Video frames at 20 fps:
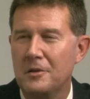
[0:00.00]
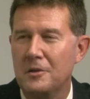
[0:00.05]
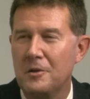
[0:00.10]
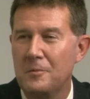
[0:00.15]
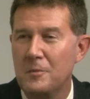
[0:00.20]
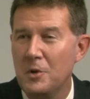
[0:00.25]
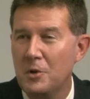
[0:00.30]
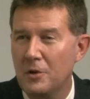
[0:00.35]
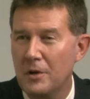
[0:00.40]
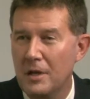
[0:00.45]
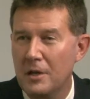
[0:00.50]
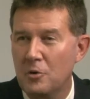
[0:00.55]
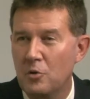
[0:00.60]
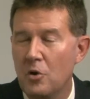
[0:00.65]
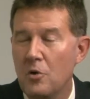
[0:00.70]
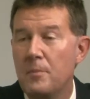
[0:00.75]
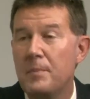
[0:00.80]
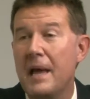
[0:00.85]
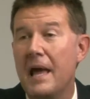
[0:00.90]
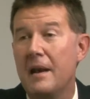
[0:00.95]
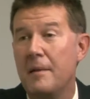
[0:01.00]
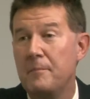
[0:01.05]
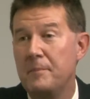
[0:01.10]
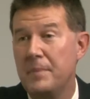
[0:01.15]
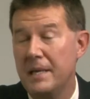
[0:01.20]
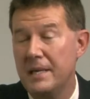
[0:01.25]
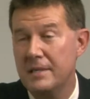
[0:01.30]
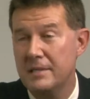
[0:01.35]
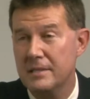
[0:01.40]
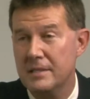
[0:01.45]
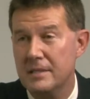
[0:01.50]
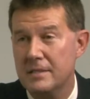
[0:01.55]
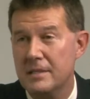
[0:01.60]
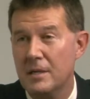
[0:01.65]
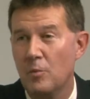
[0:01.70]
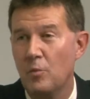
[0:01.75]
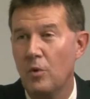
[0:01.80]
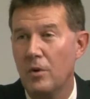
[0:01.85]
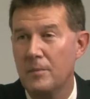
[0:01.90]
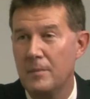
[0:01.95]
community group and a business
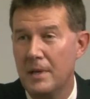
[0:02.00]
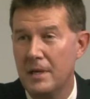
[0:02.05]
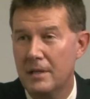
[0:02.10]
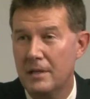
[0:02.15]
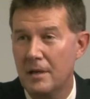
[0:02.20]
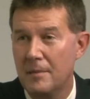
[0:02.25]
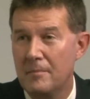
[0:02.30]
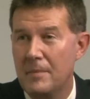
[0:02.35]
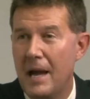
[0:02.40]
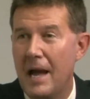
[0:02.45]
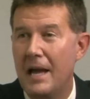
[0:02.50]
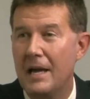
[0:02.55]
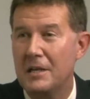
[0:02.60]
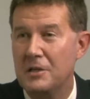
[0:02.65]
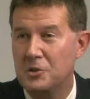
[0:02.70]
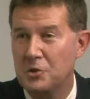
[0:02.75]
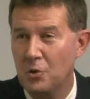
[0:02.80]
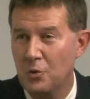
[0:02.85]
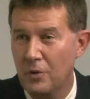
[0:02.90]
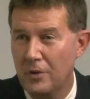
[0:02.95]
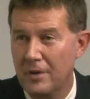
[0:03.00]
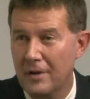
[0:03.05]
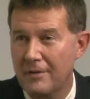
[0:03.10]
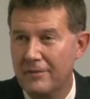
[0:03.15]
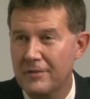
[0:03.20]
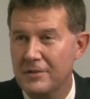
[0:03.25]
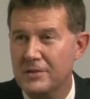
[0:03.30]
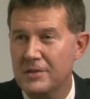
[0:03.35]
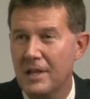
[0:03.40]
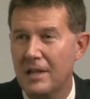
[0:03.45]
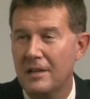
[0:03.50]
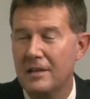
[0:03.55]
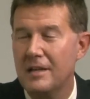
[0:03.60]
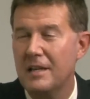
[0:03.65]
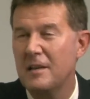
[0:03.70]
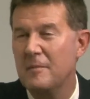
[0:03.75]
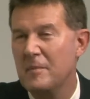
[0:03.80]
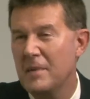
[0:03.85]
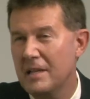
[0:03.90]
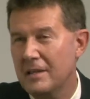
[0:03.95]
that wanted me to come by and tour their
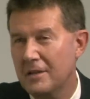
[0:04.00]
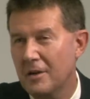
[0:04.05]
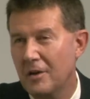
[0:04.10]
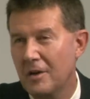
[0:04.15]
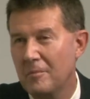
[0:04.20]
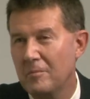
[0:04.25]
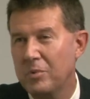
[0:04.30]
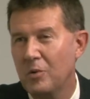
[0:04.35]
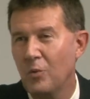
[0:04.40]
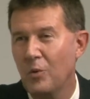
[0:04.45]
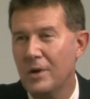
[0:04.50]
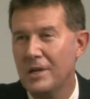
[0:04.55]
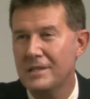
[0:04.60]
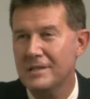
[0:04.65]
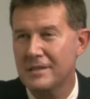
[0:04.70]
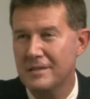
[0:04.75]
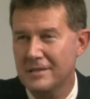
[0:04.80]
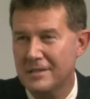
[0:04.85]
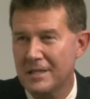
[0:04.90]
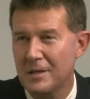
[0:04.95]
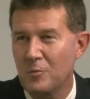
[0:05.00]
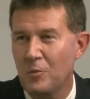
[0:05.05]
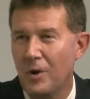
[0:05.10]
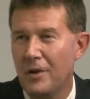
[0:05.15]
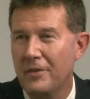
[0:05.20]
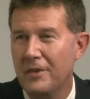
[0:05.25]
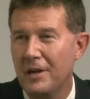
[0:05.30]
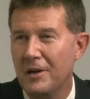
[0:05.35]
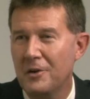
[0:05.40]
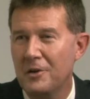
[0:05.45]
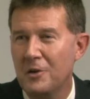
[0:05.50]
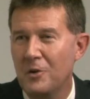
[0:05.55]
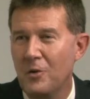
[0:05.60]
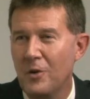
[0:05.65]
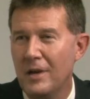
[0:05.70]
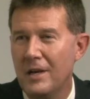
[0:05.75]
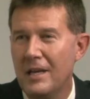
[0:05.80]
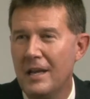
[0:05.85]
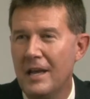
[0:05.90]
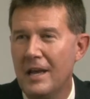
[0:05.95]
facility and meet their employees and see what they're
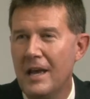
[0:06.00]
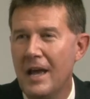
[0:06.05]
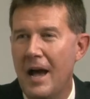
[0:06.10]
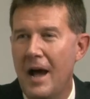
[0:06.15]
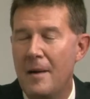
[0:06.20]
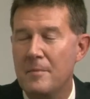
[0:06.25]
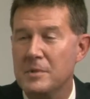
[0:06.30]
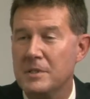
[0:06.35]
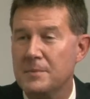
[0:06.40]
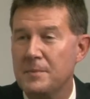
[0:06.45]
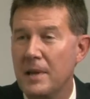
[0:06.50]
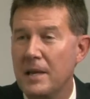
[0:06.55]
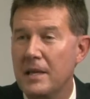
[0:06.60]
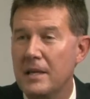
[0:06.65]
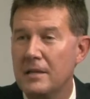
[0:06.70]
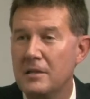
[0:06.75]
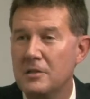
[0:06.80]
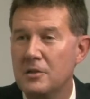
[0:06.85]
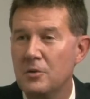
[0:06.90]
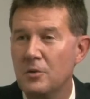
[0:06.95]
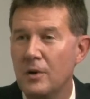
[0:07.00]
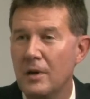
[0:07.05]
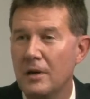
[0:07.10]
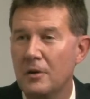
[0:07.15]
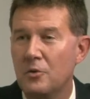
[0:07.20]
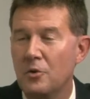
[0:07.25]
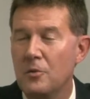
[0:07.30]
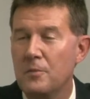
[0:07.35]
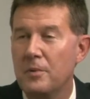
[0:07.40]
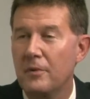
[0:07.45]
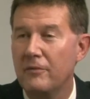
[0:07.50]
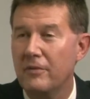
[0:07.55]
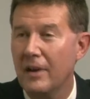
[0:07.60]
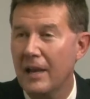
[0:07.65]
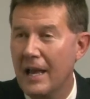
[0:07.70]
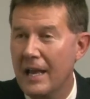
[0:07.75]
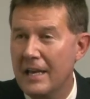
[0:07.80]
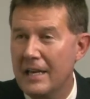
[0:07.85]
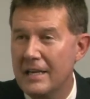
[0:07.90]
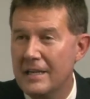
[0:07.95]
doing. I'm speaking to a group of
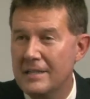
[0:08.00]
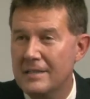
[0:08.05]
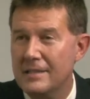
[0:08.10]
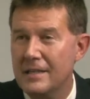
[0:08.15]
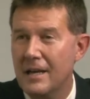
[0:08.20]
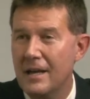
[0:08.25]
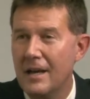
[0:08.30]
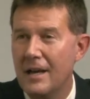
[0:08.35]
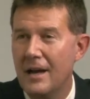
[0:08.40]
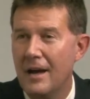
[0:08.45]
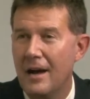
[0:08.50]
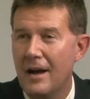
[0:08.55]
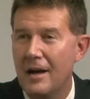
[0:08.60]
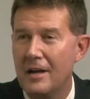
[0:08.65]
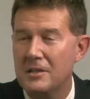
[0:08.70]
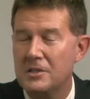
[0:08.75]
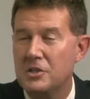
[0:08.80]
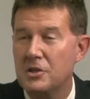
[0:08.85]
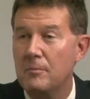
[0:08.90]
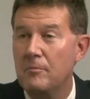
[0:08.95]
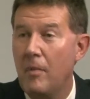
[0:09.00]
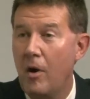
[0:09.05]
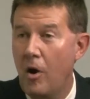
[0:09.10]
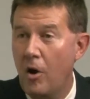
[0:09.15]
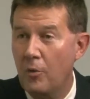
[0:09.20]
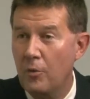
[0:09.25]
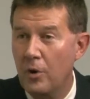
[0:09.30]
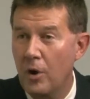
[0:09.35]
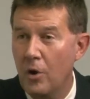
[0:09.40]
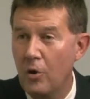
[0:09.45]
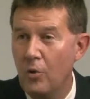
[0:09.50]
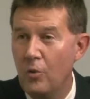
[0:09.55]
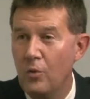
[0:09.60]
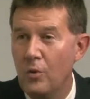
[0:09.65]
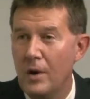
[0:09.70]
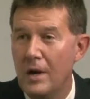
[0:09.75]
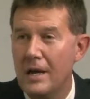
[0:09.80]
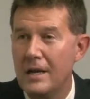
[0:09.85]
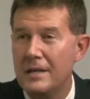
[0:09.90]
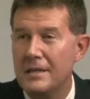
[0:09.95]
ladies
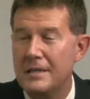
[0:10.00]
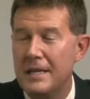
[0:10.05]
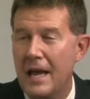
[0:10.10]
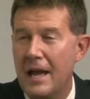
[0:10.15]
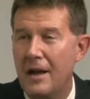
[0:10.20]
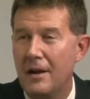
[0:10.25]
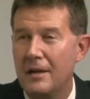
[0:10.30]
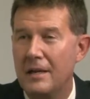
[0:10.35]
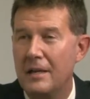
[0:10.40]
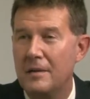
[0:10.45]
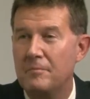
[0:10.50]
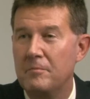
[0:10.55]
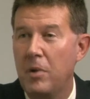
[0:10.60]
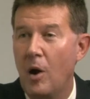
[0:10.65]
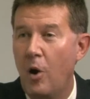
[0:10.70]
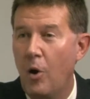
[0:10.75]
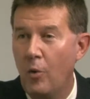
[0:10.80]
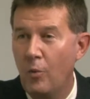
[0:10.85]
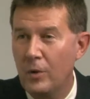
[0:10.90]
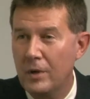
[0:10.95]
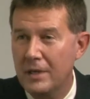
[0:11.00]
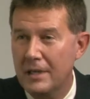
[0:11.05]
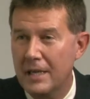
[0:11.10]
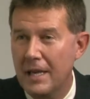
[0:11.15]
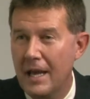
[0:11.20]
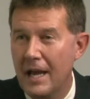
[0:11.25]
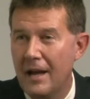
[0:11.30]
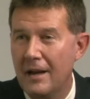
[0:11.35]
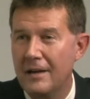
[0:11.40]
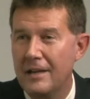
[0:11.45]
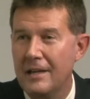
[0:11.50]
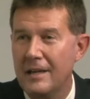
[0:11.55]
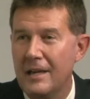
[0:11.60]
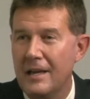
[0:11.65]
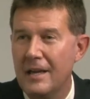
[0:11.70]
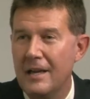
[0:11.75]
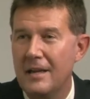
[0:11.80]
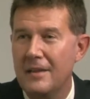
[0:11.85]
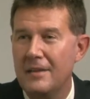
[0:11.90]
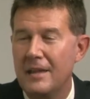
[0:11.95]
tomorrow down in Baldwin County
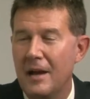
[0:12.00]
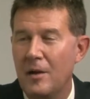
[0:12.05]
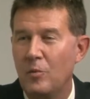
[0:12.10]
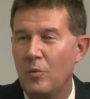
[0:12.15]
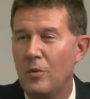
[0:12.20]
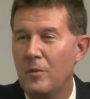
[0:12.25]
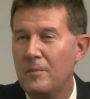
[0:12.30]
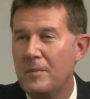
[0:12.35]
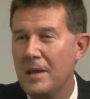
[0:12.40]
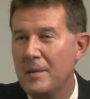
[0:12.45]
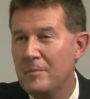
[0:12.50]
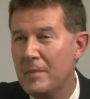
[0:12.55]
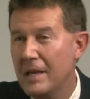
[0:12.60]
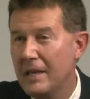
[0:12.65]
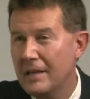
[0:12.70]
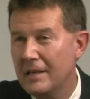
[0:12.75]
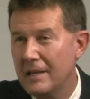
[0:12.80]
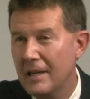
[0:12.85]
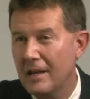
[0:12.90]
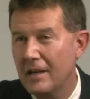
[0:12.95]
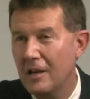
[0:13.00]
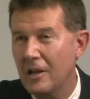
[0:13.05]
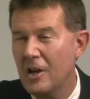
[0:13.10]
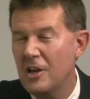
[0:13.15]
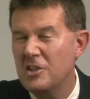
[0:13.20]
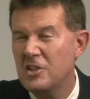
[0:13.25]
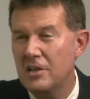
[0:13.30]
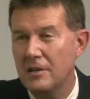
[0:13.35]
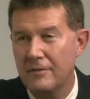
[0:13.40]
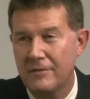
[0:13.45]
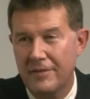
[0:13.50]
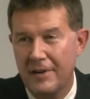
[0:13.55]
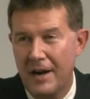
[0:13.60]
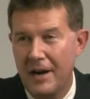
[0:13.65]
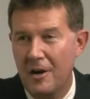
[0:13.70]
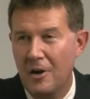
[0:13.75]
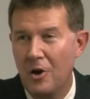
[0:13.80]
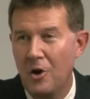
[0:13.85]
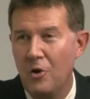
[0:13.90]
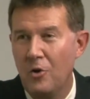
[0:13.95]
that will be meeting at lunch in
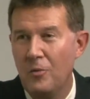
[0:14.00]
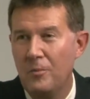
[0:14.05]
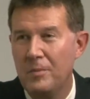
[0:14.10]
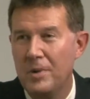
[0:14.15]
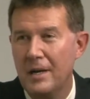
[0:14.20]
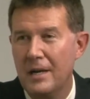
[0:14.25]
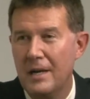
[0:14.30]
Fairhope.